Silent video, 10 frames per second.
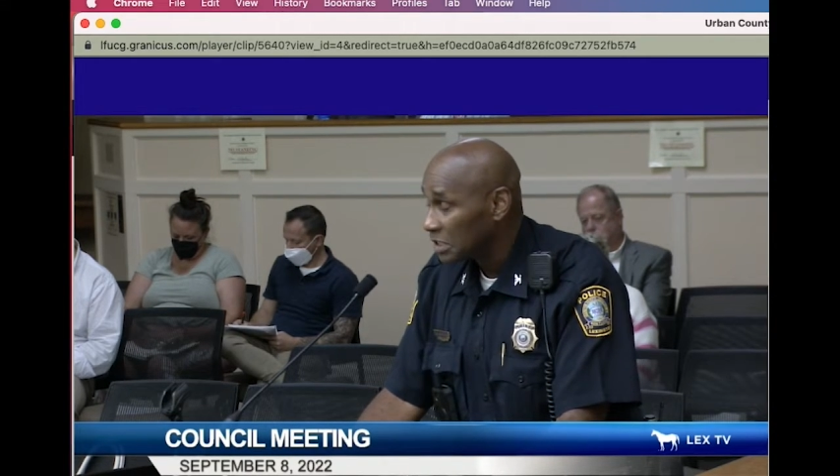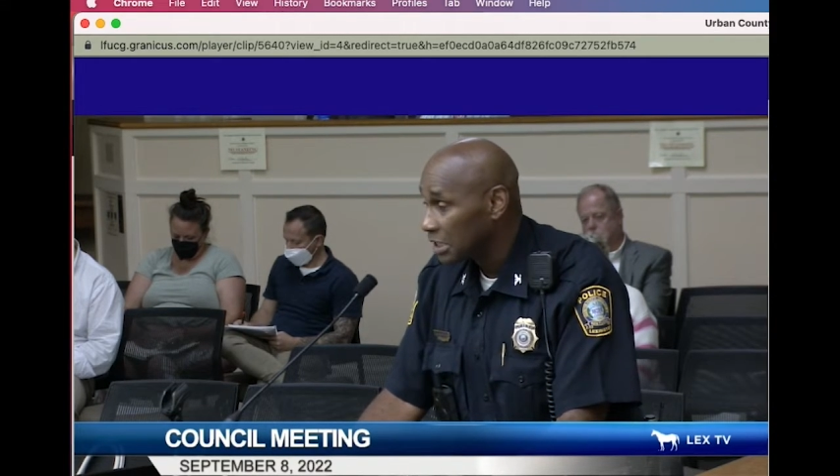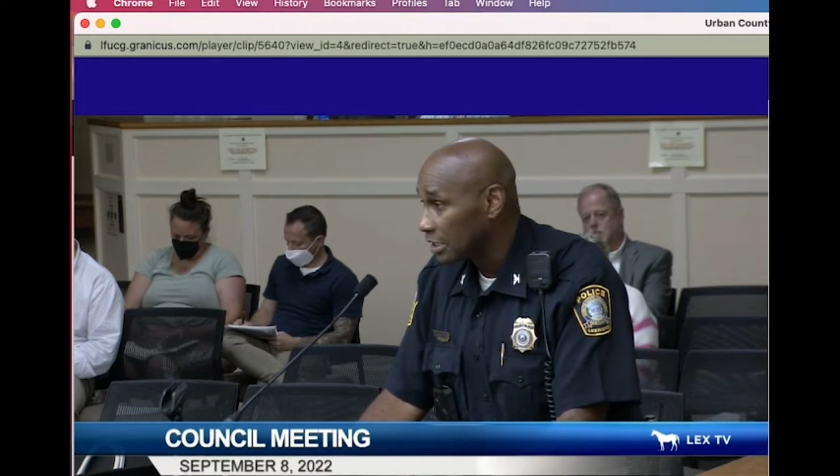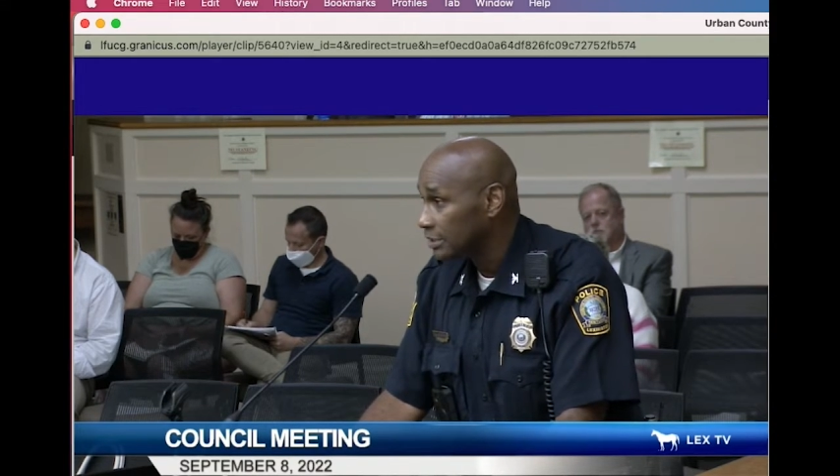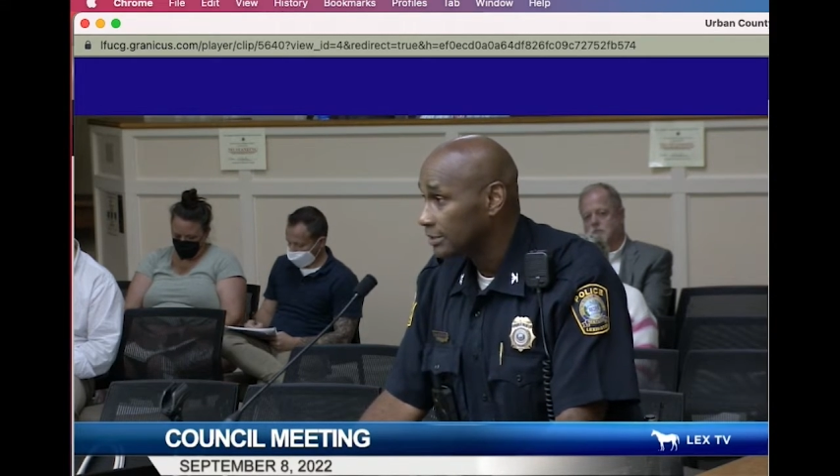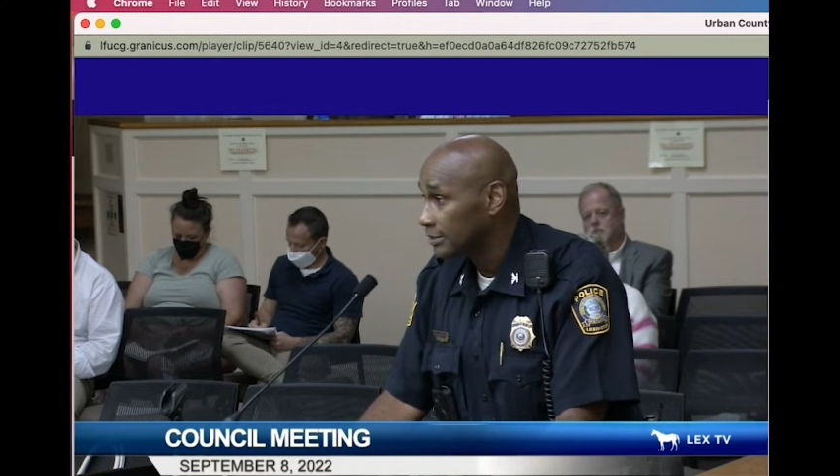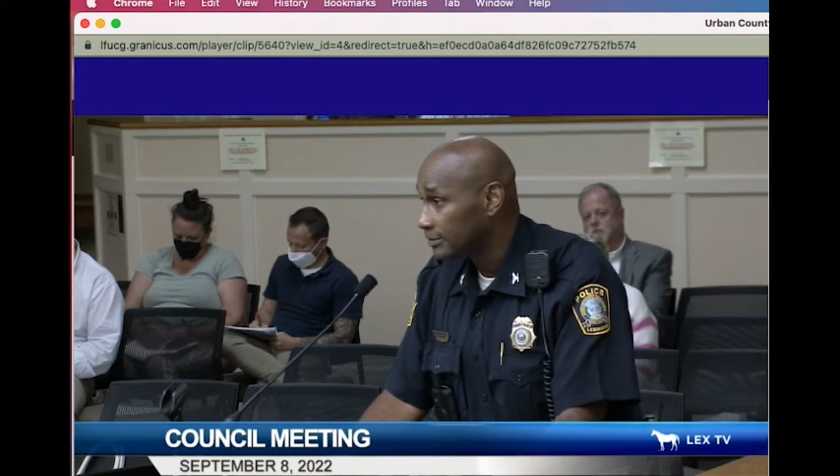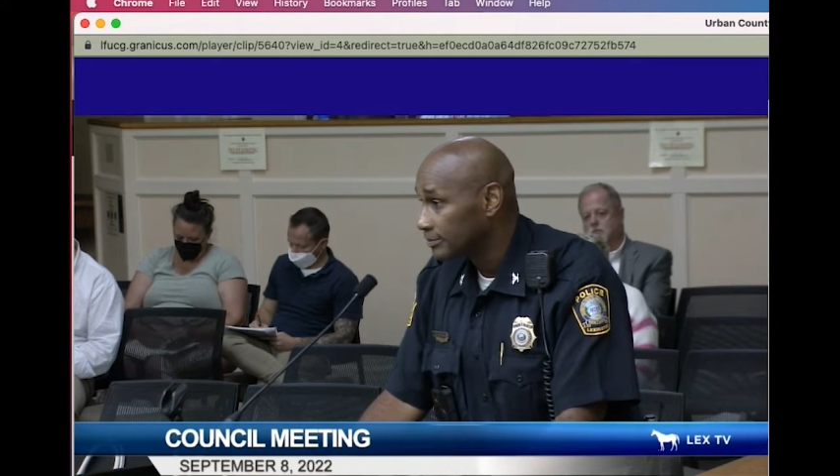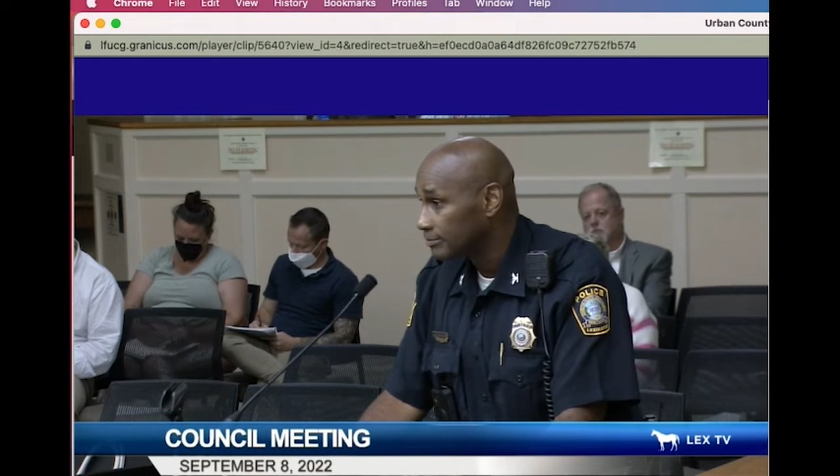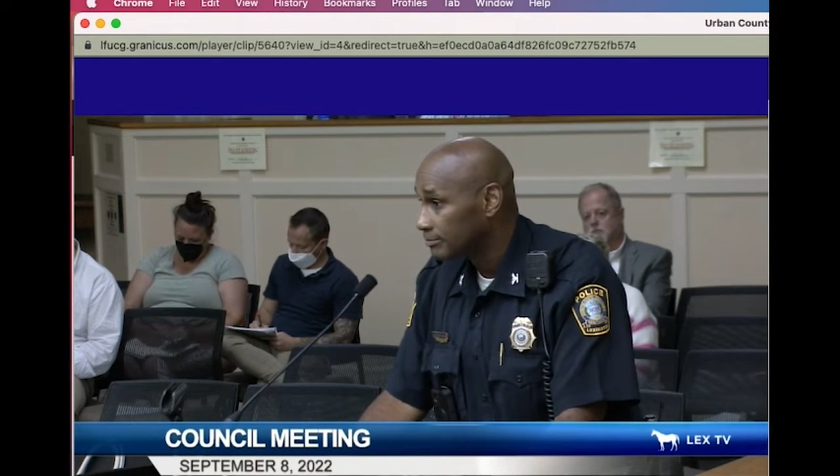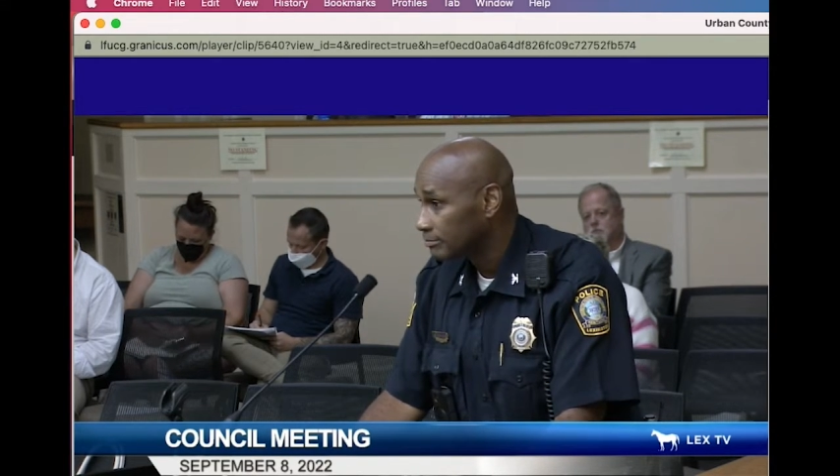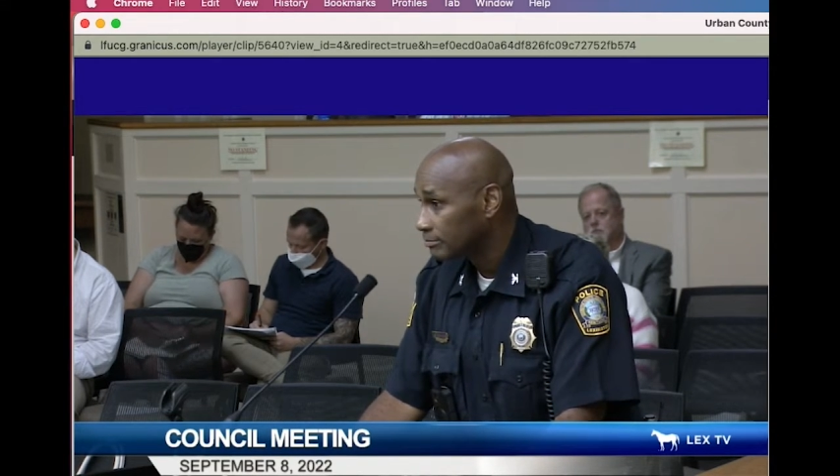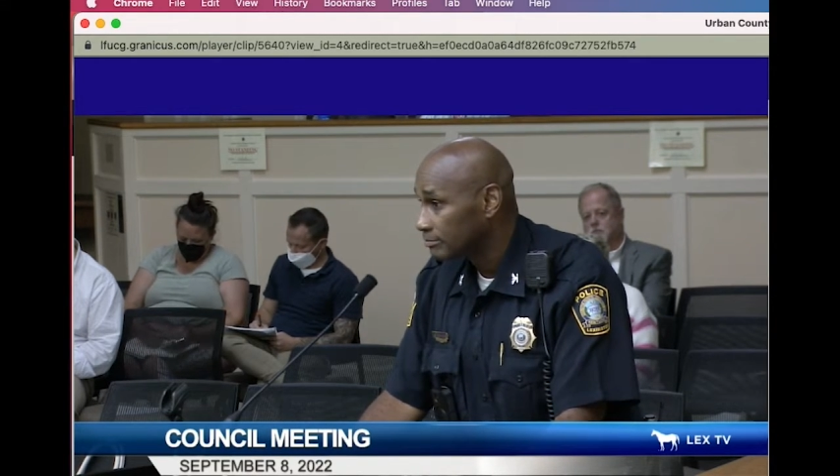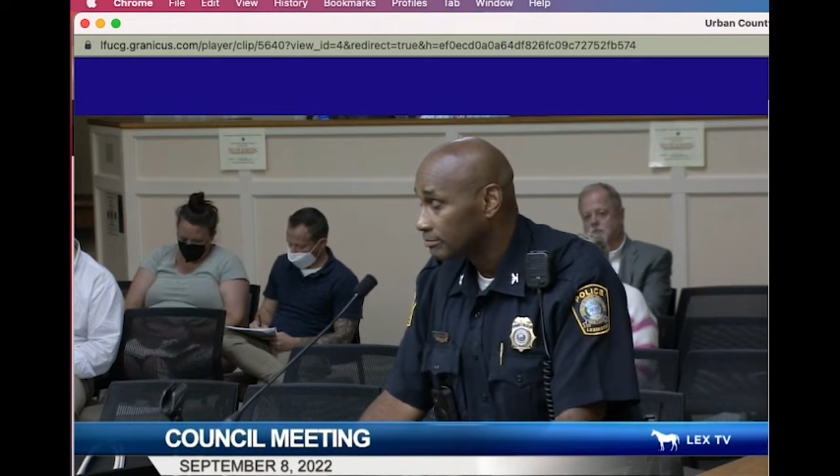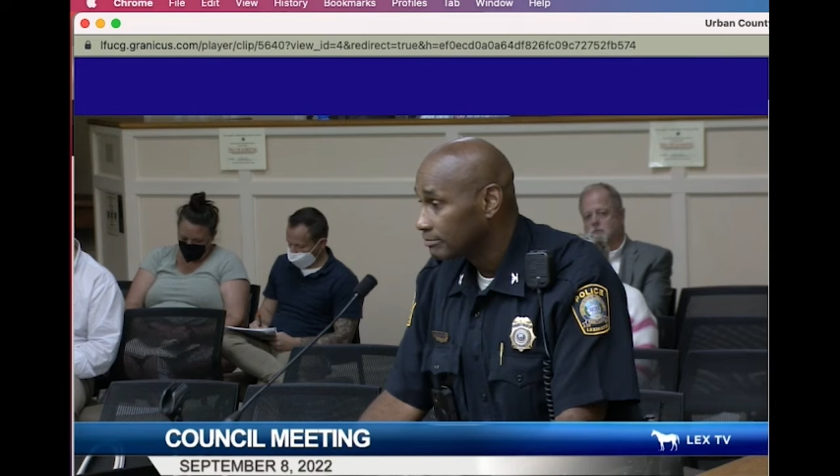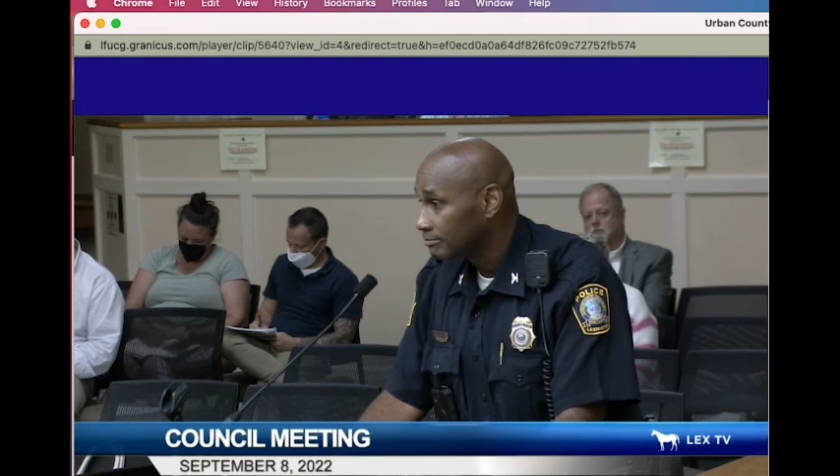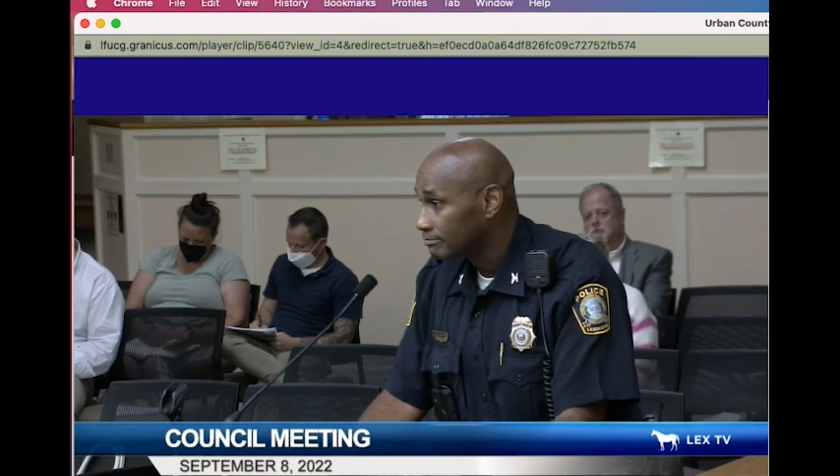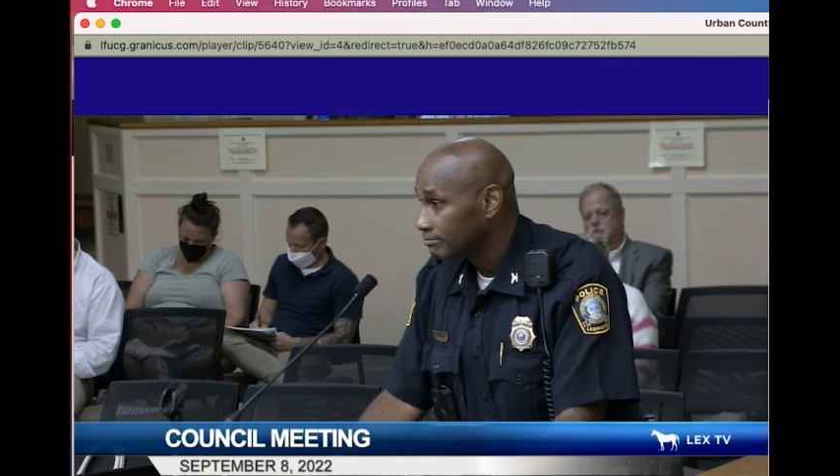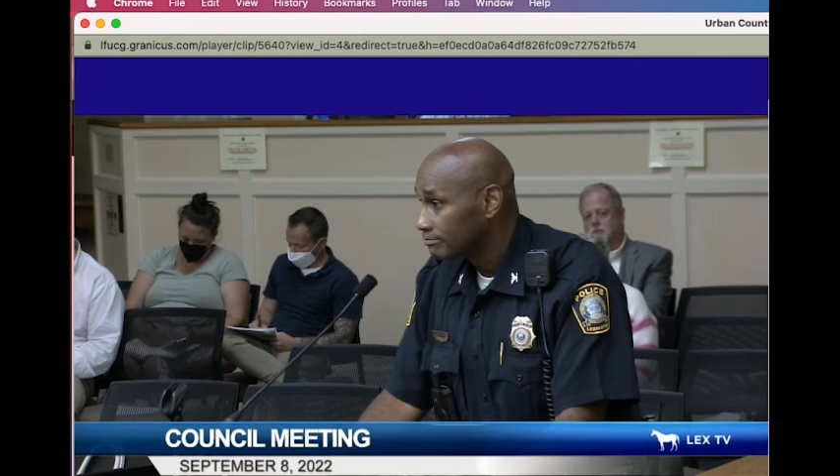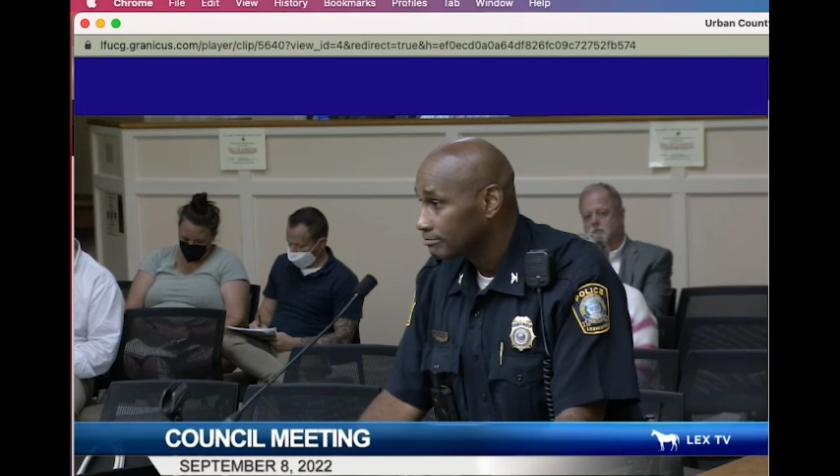whether or not it is